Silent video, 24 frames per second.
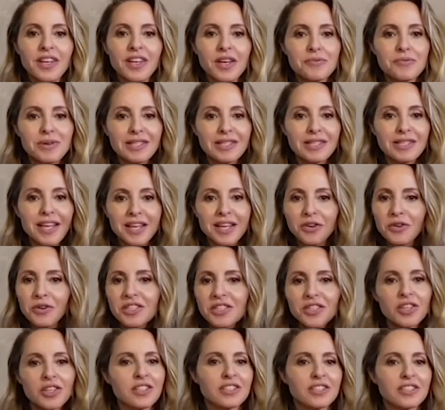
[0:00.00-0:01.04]
It was like
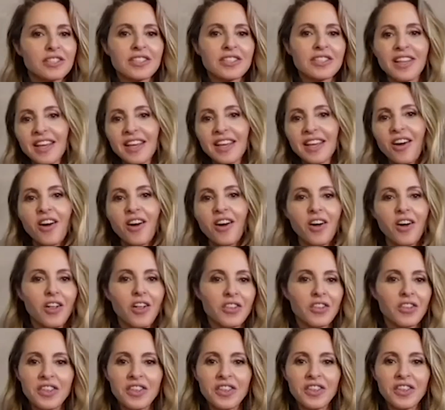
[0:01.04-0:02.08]
crystals and like all
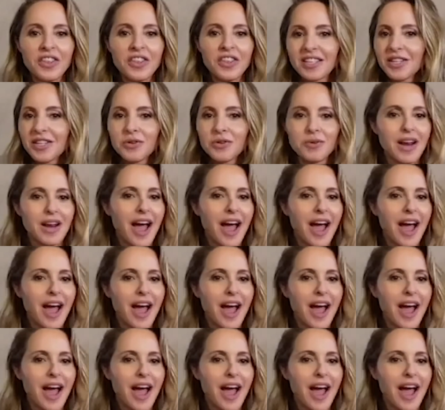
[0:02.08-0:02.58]
the things that you would